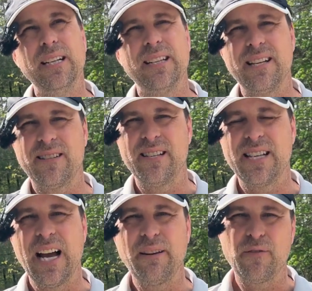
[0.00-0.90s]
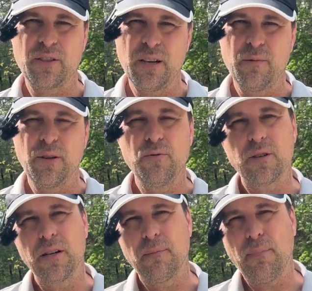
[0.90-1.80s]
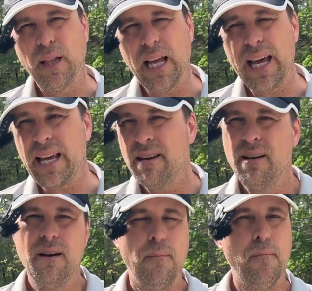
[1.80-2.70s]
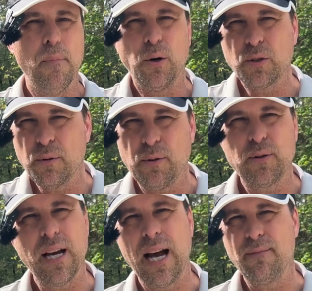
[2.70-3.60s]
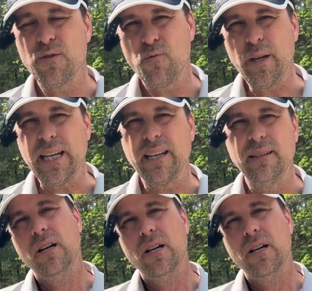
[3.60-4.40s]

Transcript: that's designed for someone who's going to play multiple times a week.